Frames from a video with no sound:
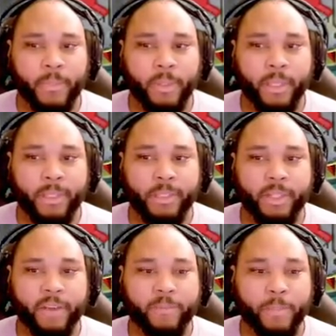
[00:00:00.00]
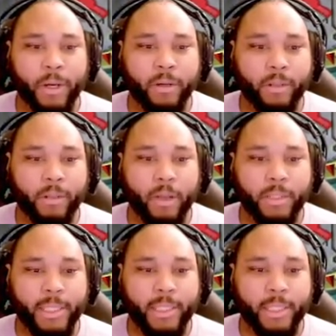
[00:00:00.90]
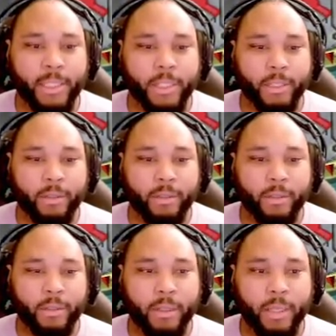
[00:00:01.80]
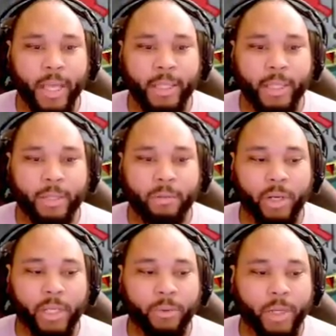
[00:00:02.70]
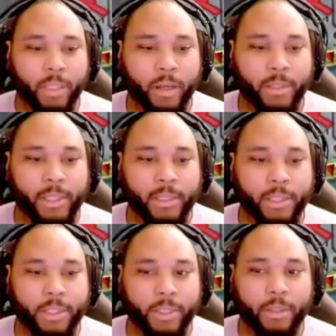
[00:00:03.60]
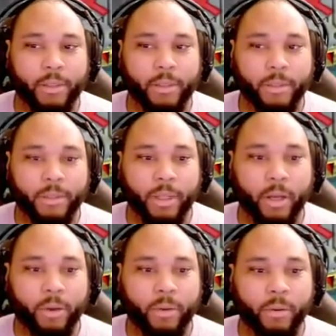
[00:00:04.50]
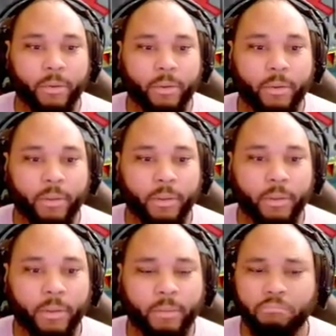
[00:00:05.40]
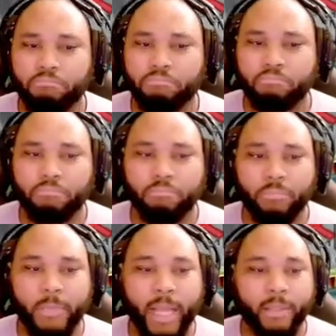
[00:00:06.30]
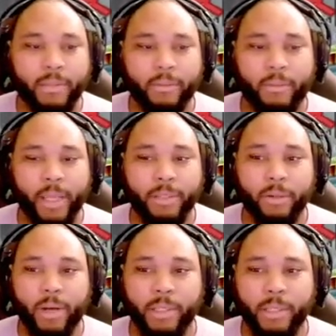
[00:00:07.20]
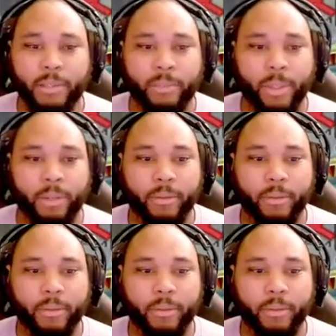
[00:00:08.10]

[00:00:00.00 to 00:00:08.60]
Because Jeff Burton lost his engine, and then Ricky Rudd lost his engine. So, that's interesting to me.